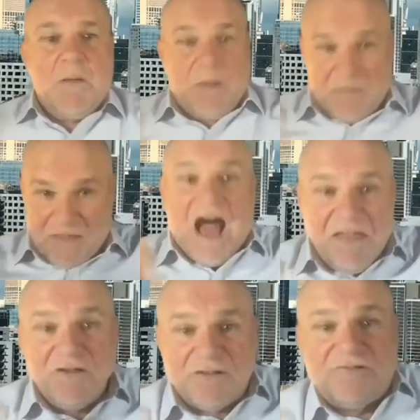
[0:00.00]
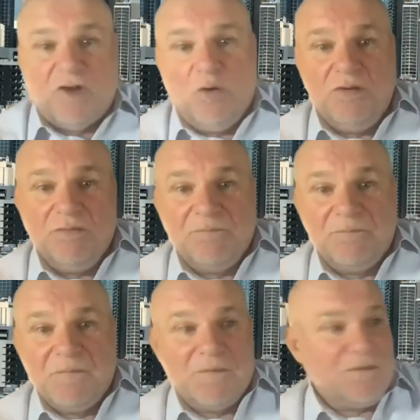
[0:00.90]
But the others don't.
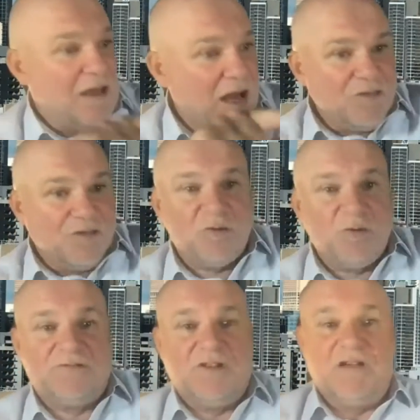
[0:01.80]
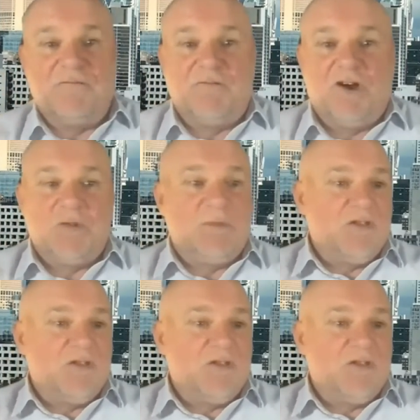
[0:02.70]
The others who are sitting in front of me,